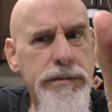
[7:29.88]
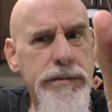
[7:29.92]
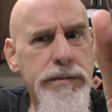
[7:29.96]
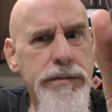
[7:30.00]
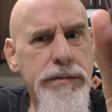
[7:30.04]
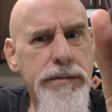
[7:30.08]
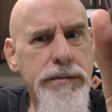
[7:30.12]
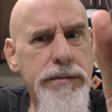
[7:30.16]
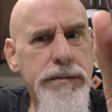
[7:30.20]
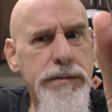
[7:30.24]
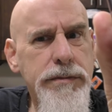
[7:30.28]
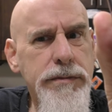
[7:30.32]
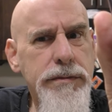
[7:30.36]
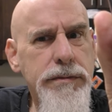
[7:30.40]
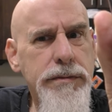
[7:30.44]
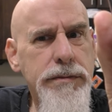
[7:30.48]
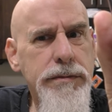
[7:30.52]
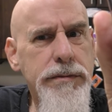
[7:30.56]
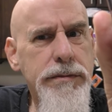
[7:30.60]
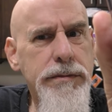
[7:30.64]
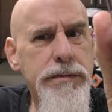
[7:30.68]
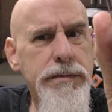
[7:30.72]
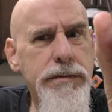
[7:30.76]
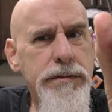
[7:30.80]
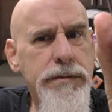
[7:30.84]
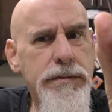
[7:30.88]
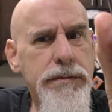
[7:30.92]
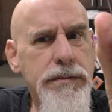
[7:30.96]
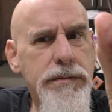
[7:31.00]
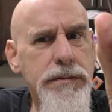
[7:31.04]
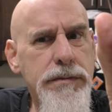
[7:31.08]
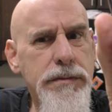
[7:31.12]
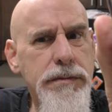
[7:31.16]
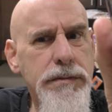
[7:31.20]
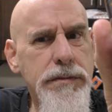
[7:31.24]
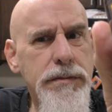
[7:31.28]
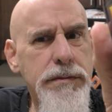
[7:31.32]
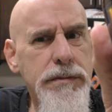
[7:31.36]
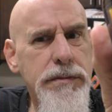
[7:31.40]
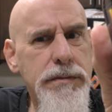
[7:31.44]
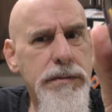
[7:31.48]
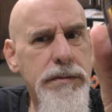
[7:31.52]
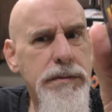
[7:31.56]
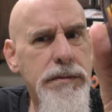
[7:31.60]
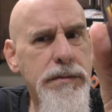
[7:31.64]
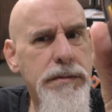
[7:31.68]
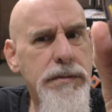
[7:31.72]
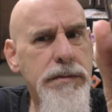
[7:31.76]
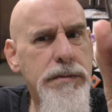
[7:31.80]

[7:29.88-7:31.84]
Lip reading: Nothing is said.